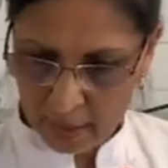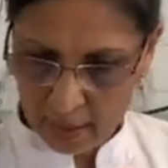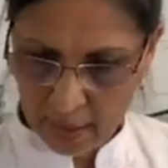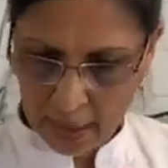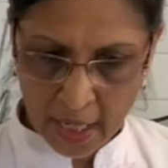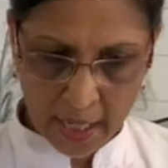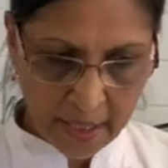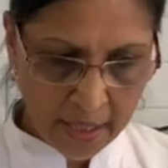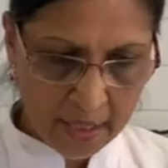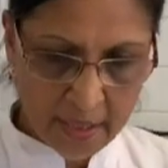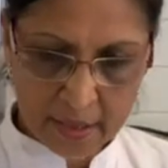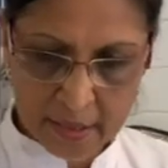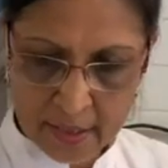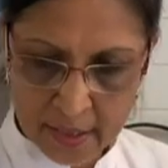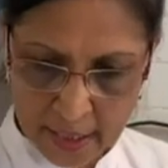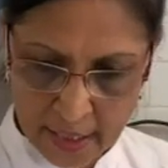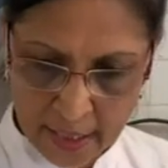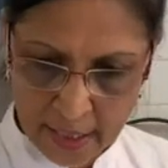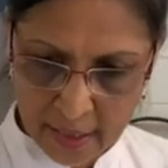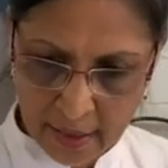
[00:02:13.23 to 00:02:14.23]
onions
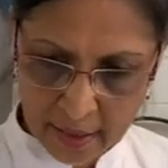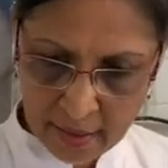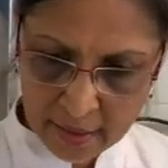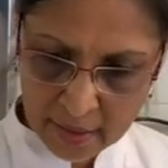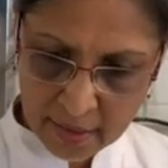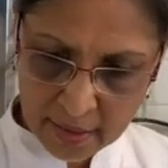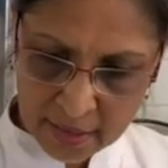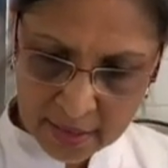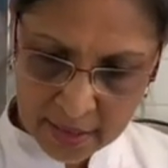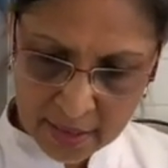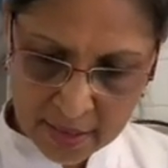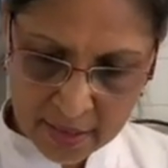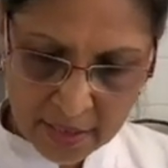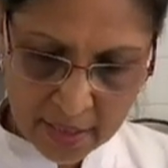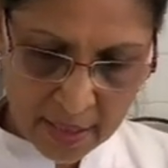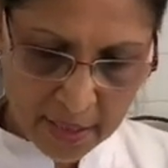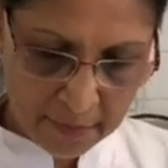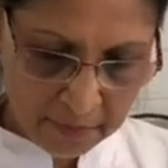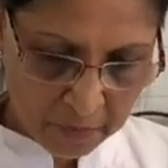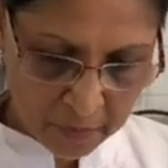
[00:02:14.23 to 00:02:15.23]
in. This is
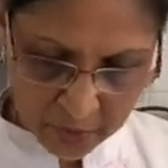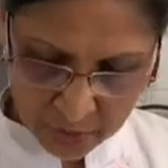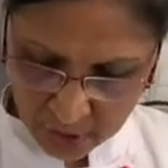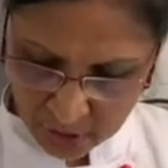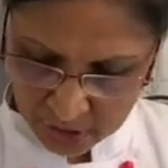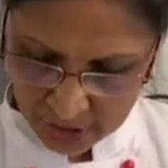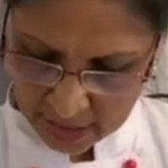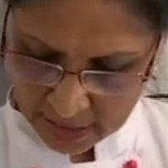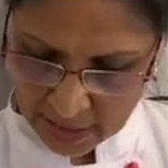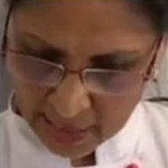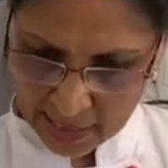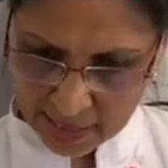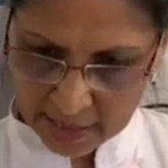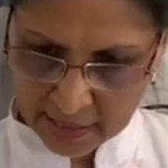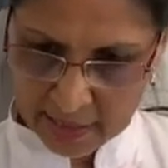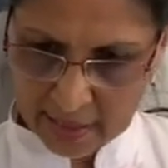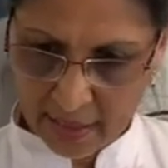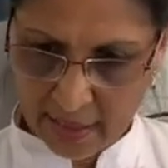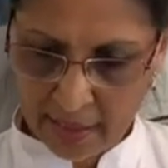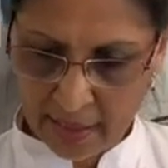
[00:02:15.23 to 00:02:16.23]
just
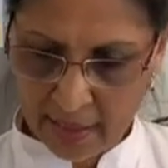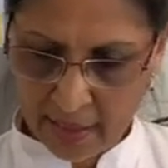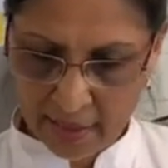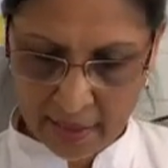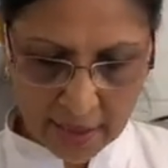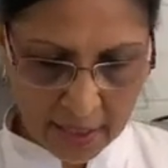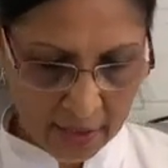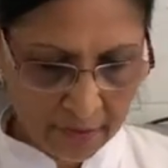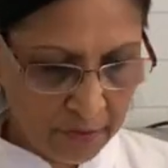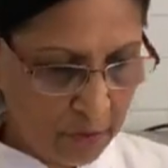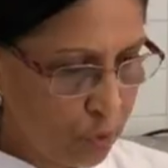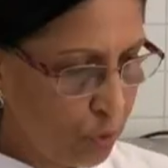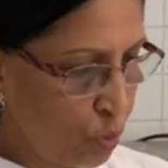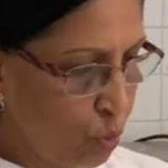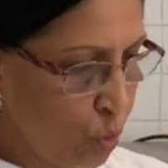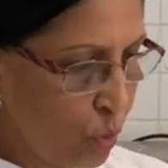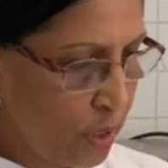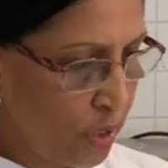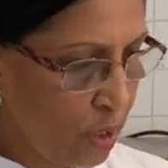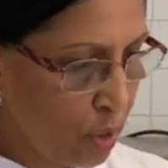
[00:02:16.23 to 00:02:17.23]
sliced onion. I've used
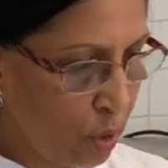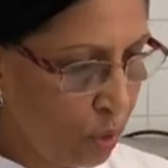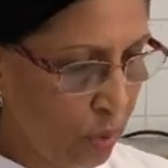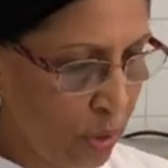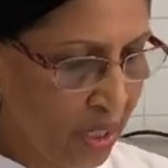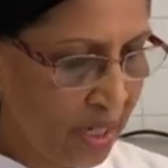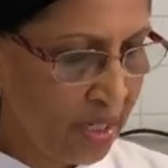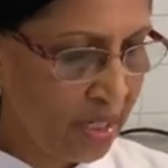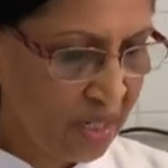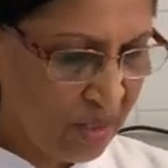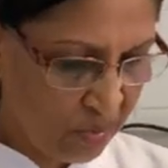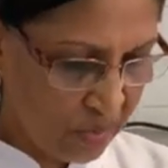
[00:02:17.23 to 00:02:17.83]
1 whole onion,